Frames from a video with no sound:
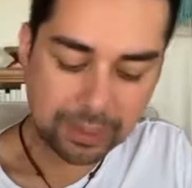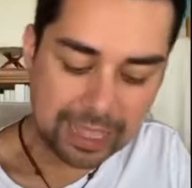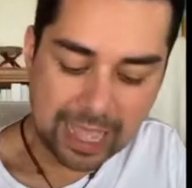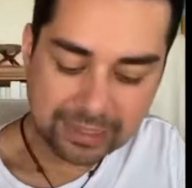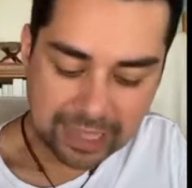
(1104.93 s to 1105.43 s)

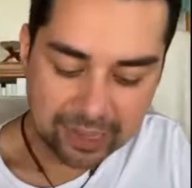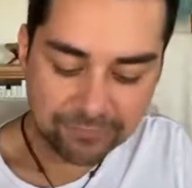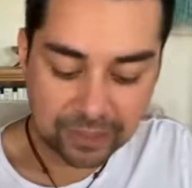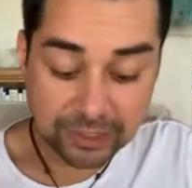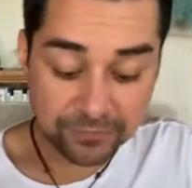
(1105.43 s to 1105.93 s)

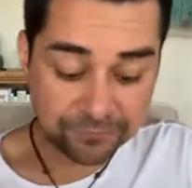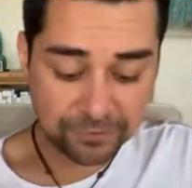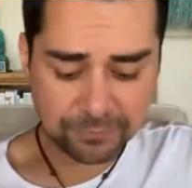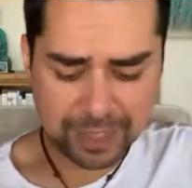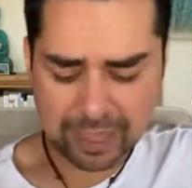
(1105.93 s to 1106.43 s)

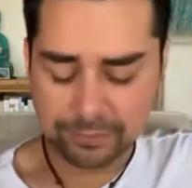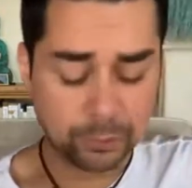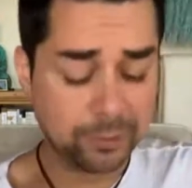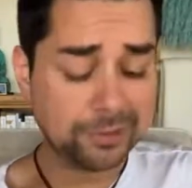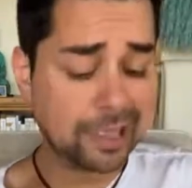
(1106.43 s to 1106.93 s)
as you feel
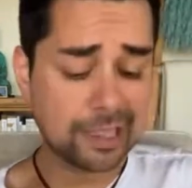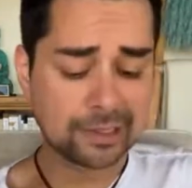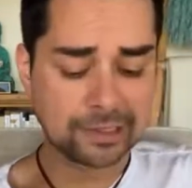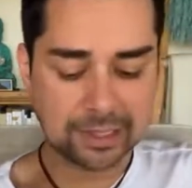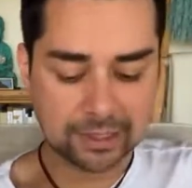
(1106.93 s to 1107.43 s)
bad, I'm going to read
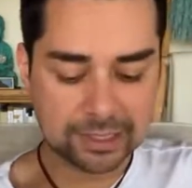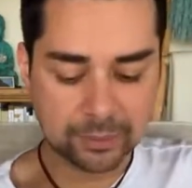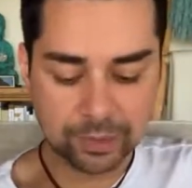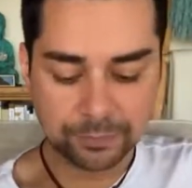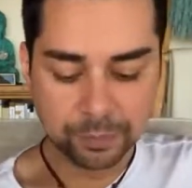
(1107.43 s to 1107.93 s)
that because that
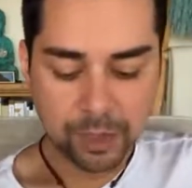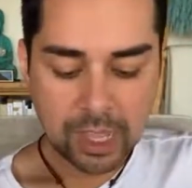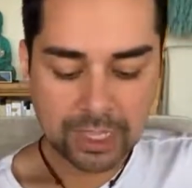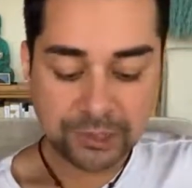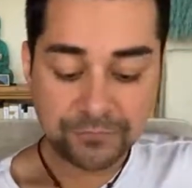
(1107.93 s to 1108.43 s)
didn't sound right.
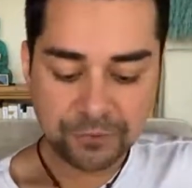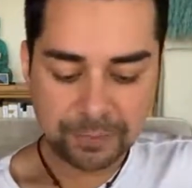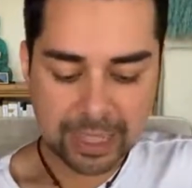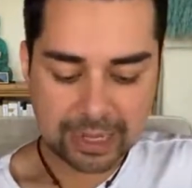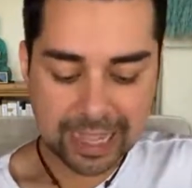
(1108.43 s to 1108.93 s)
As
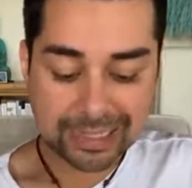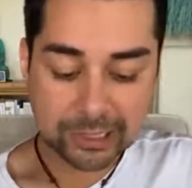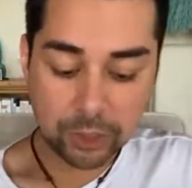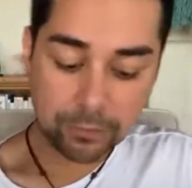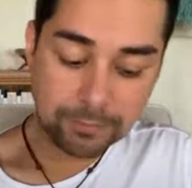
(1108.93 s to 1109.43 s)
you feel
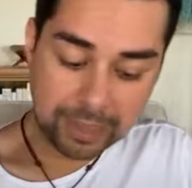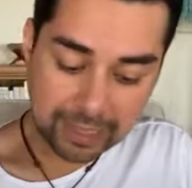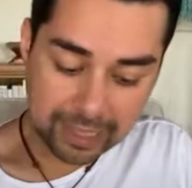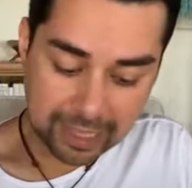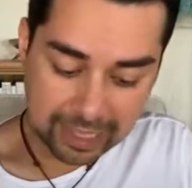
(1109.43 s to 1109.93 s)
bad and
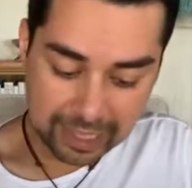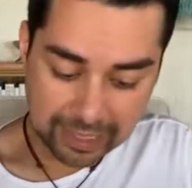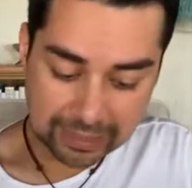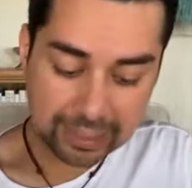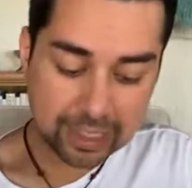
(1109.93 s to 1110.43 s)
don't make
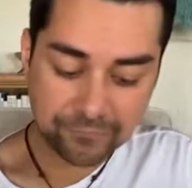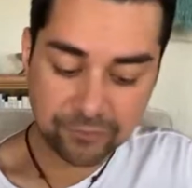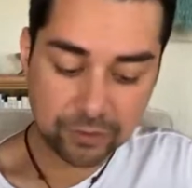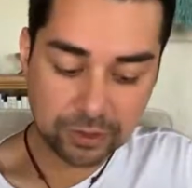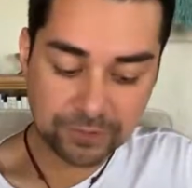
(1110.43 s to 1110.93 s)

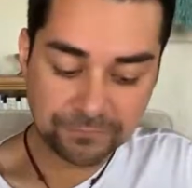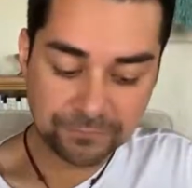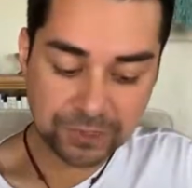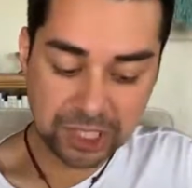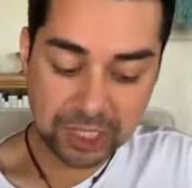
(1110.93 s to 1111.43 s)
any effort
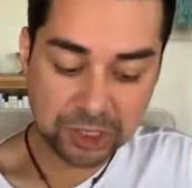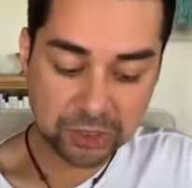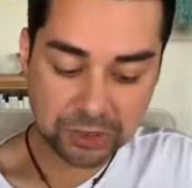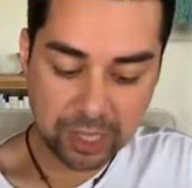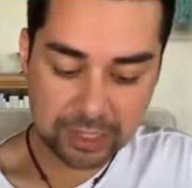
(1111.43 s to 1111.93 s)
to
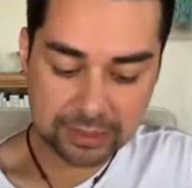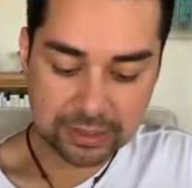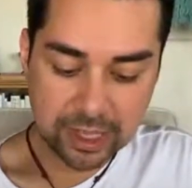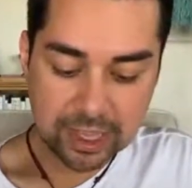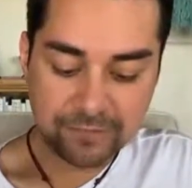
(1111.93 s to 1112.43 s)
change your
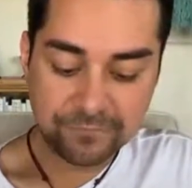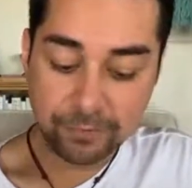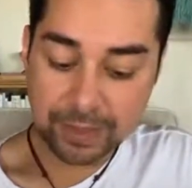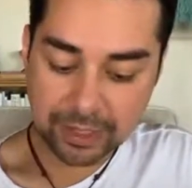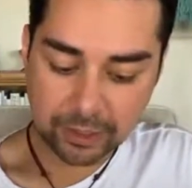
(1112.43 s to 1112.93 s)
thoughts
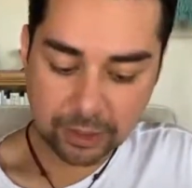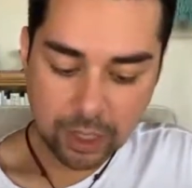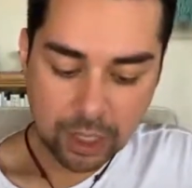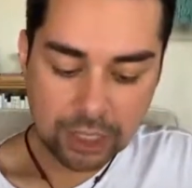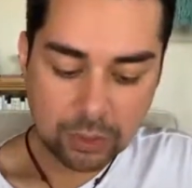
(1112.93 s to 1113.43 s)
and feel
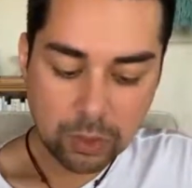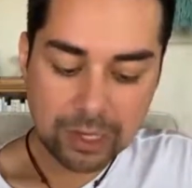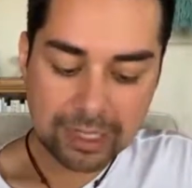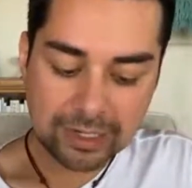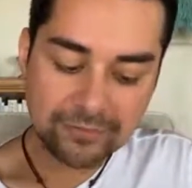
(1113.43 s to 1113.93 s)
better,
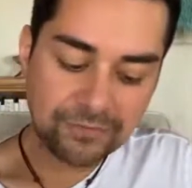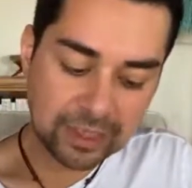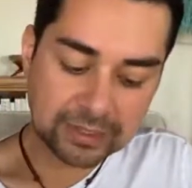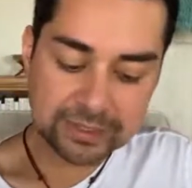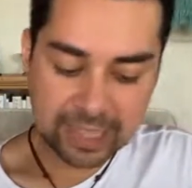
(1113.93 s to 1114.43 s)
you are in
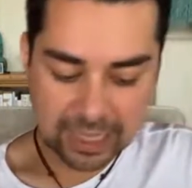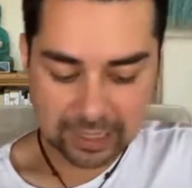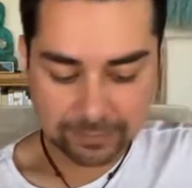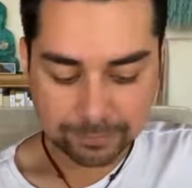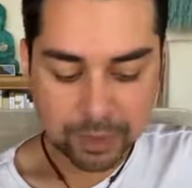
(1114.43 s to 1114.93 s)
effect
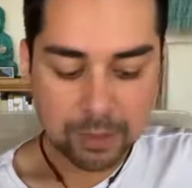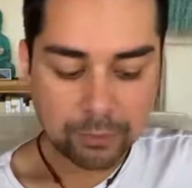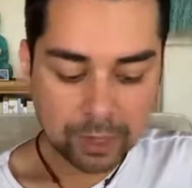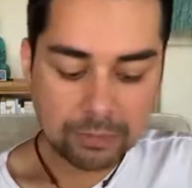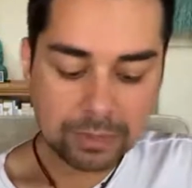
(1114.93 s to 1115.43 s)
saying,
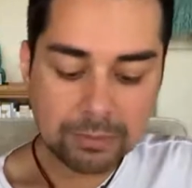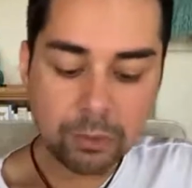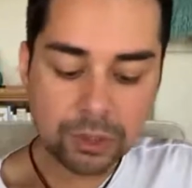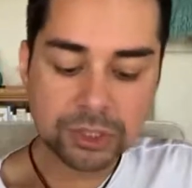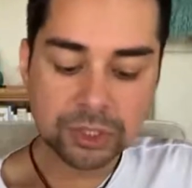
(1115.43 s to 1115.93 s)
bring
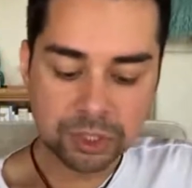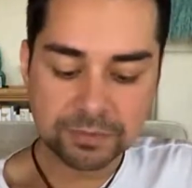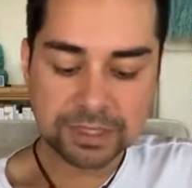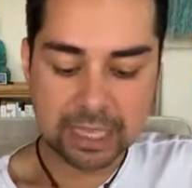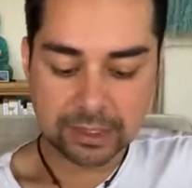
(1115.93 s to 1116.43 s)
me more
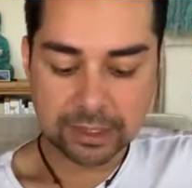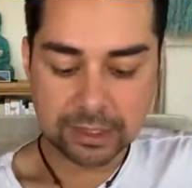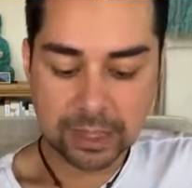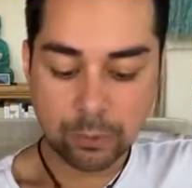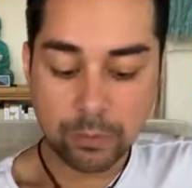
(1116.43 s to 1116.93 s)

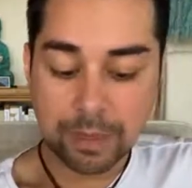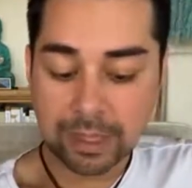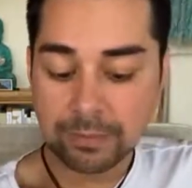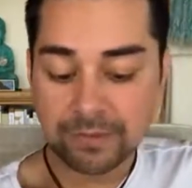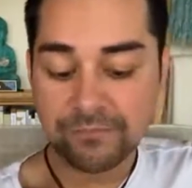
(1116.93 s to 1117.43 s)
circumstances that
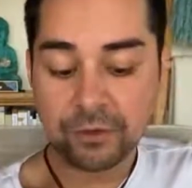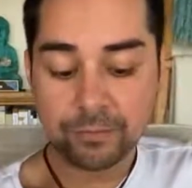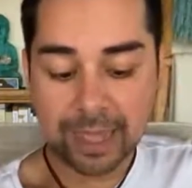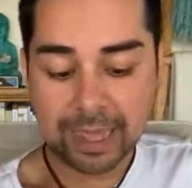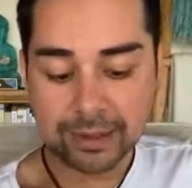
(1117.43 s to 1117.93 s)
will make me
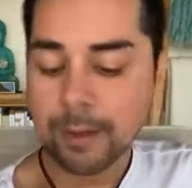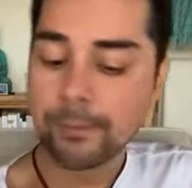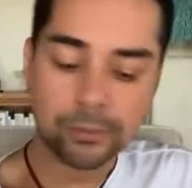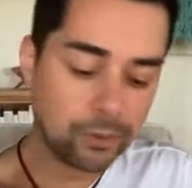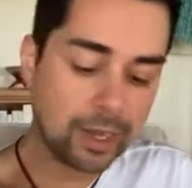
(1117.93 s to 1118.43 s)
feel
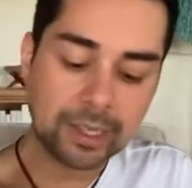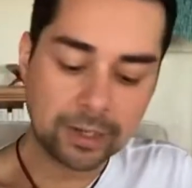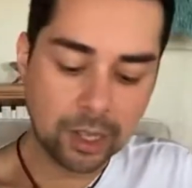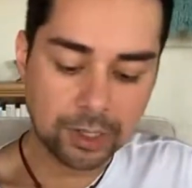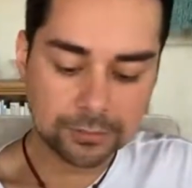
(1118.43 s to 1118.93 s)
bad.
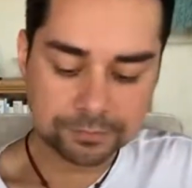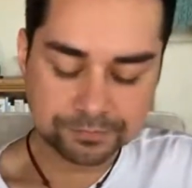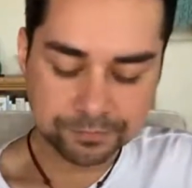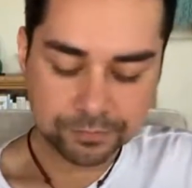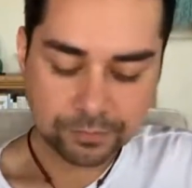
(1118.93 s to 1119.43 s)
Bring it on.